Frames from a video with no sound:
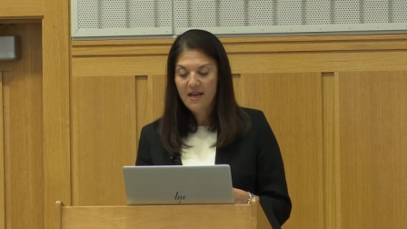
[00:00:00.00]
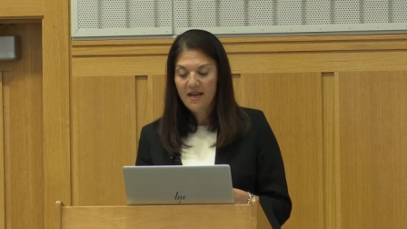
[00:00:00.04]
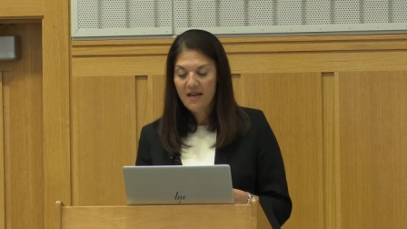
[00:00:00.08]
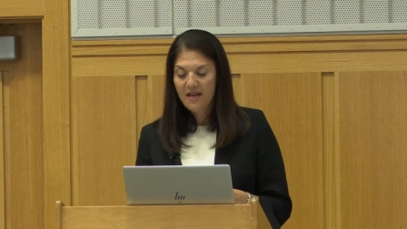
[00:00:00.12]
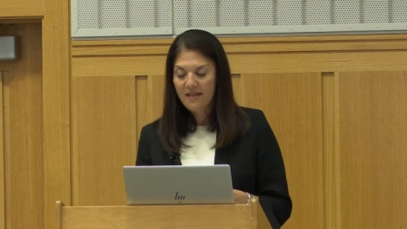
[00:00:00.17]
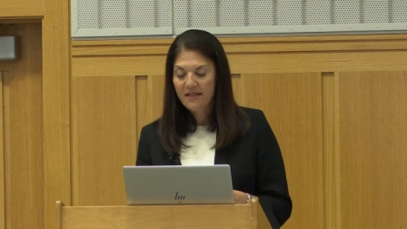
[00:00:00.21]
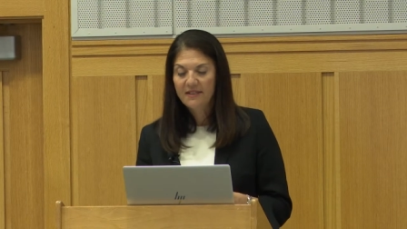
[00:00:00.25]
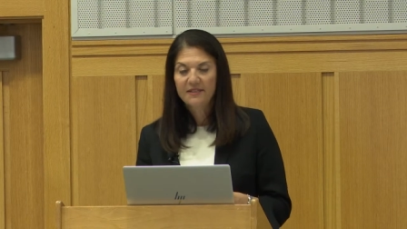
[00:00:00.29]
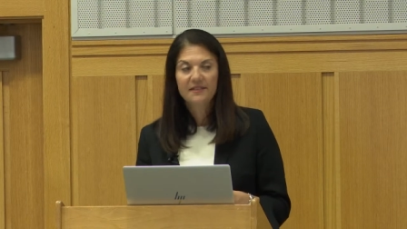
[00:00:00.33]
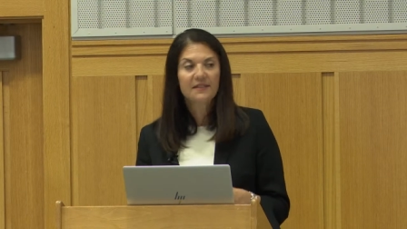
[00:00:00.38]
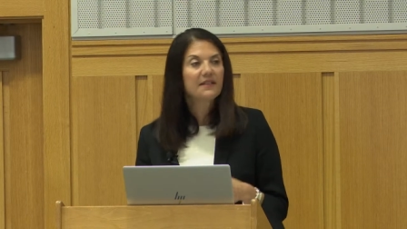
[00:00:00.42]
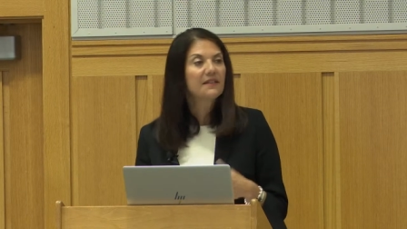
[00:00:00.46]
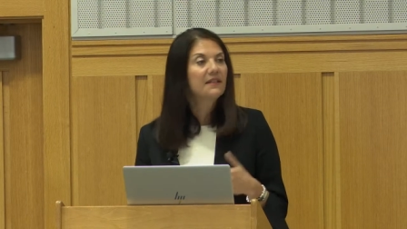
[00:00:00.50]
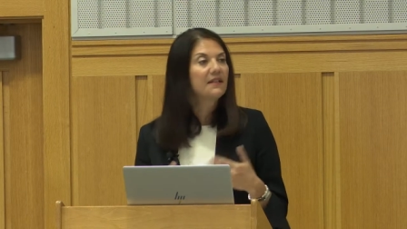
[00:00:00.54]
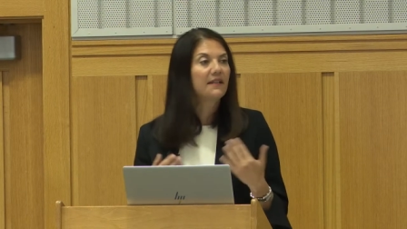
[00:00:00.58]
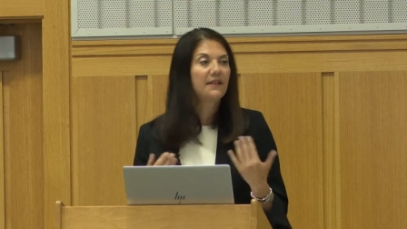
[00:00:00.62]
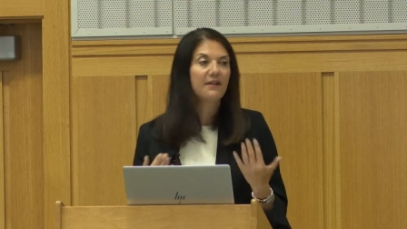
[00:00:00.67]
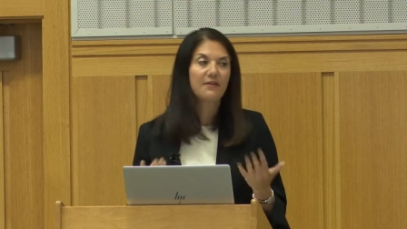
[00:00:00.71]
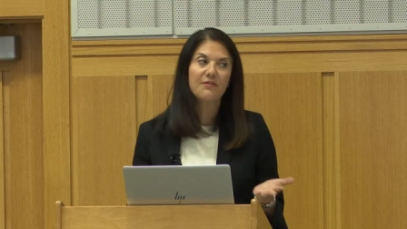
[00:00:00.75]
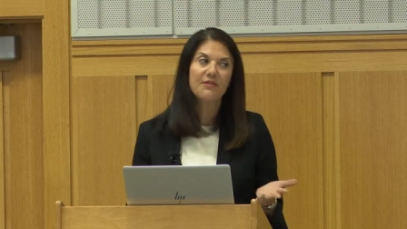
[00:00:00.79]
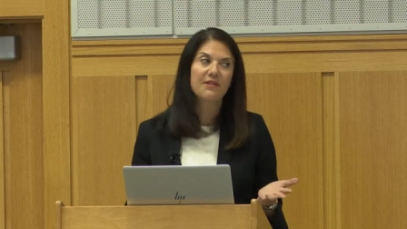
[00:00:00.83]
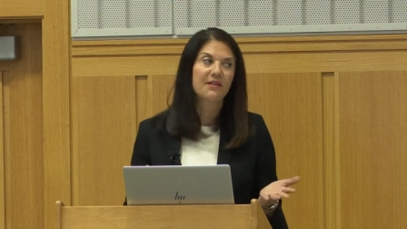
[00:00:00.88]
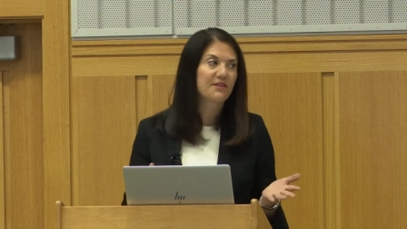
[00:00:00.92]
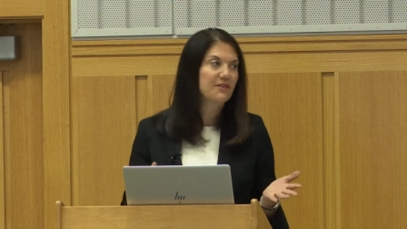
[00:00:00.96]
It's
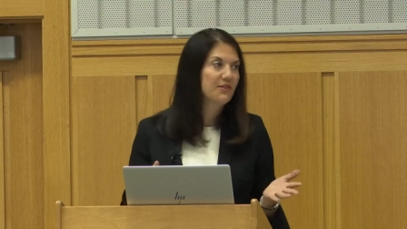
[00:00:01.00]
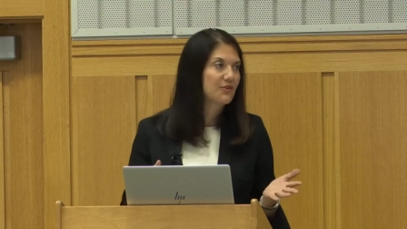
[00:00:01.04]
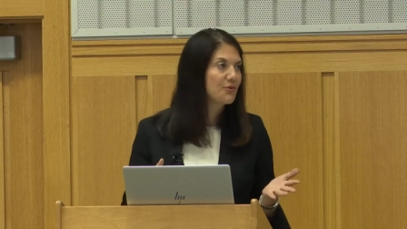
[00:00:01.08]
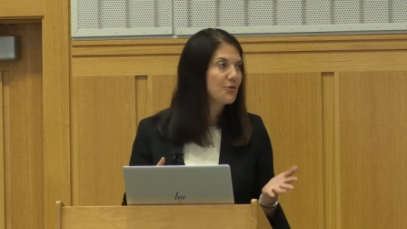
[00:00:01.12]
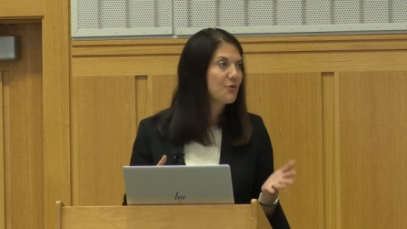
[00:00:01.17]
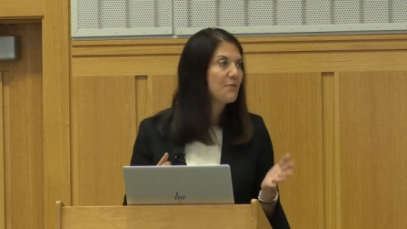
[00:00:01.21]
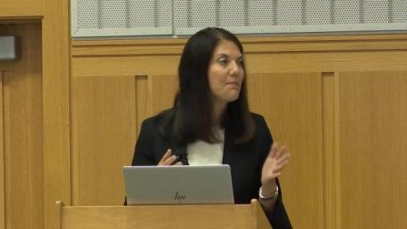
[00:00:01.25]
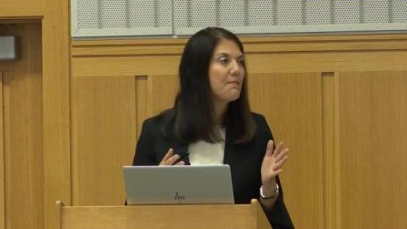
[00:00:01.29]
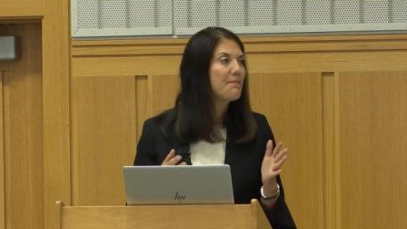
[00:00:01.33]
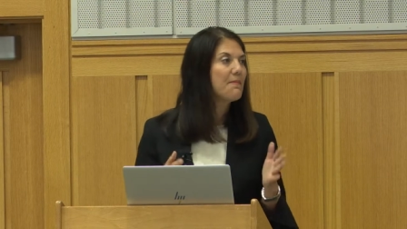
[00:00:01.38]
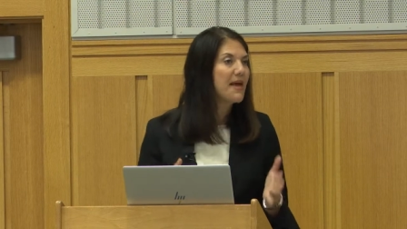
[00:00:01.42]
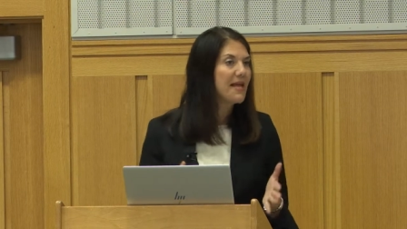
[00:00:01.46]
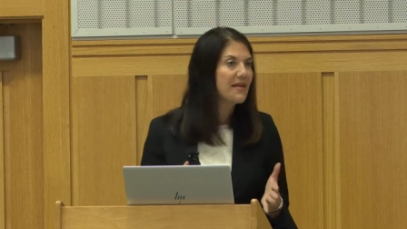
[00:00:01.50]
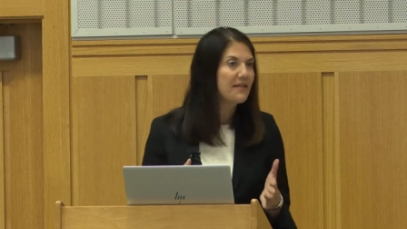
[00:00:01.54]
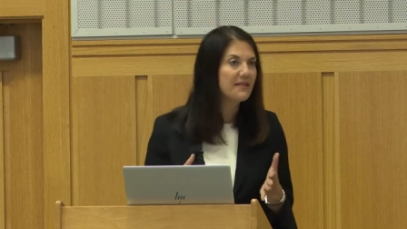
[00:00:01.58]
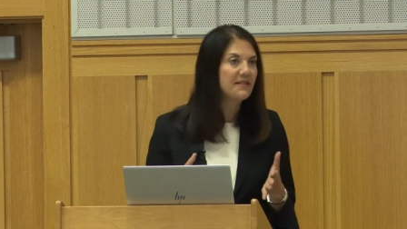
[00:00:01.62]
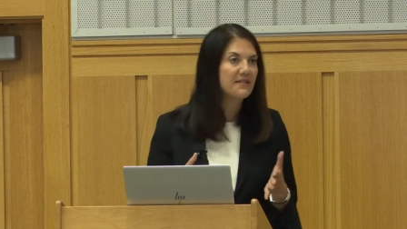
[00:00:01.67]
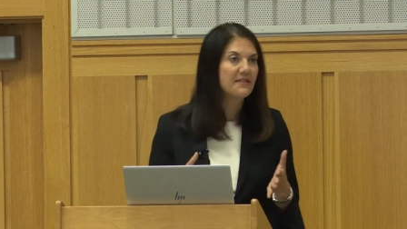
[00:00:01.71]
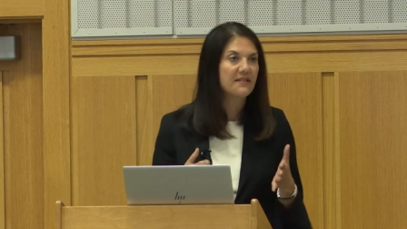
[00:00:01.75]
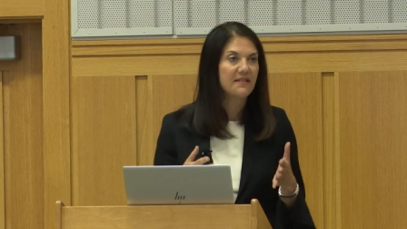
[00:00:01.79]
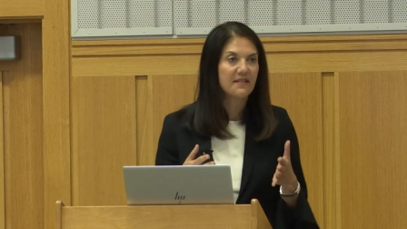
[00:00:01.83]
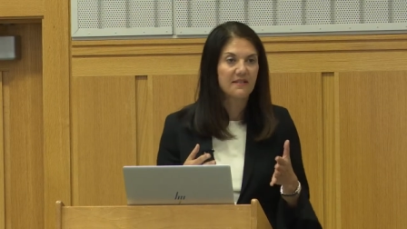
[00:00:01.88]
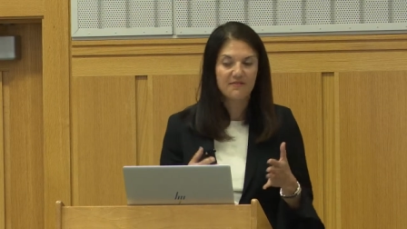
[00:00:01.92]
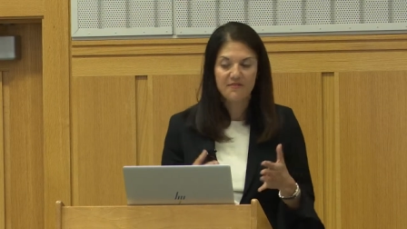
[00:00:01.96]
clear that the
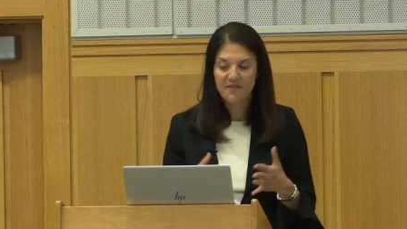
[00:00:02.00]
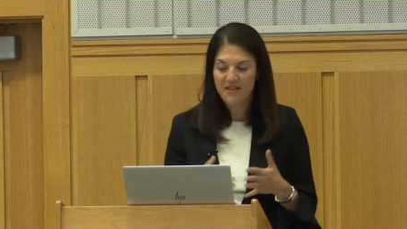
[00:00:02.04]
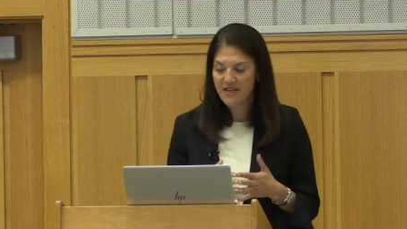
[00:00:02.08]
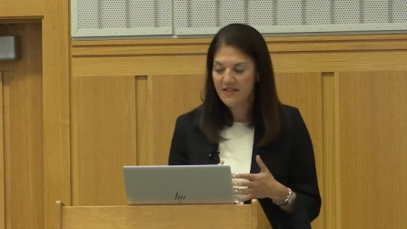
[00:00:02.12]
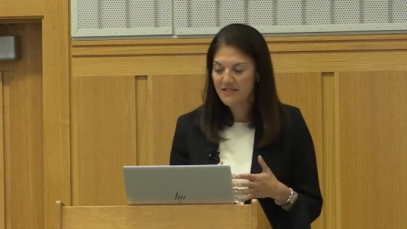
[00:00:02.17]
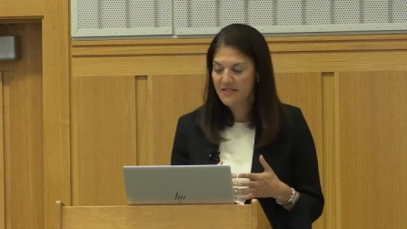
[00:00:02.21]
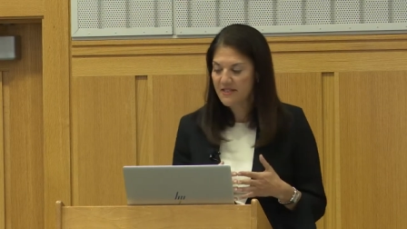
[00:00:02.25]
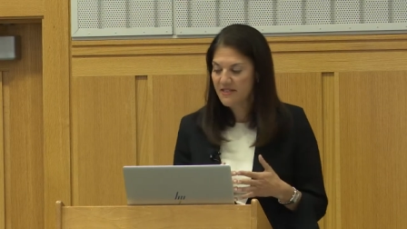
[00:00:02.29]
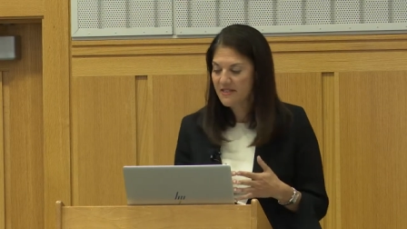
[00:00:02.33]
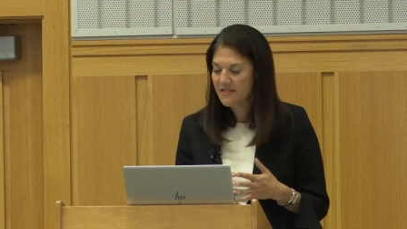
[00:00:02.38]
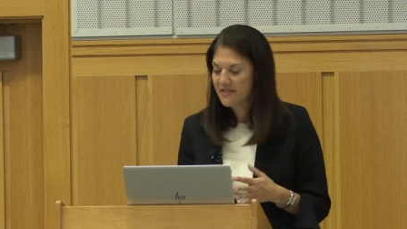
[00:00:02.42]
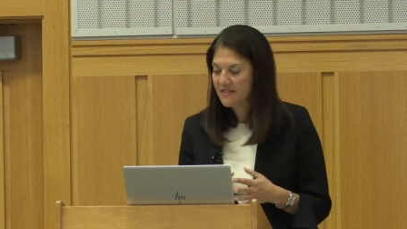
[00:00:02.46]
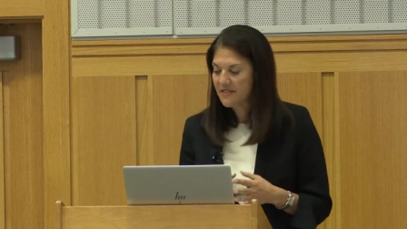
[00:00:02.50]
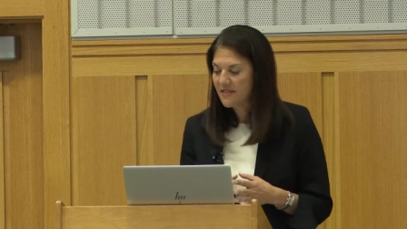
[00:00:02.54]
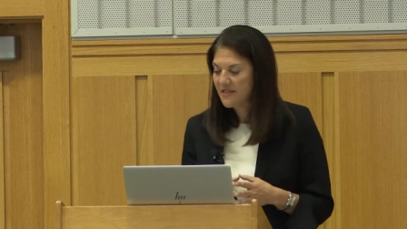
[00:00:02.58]
tremendous advances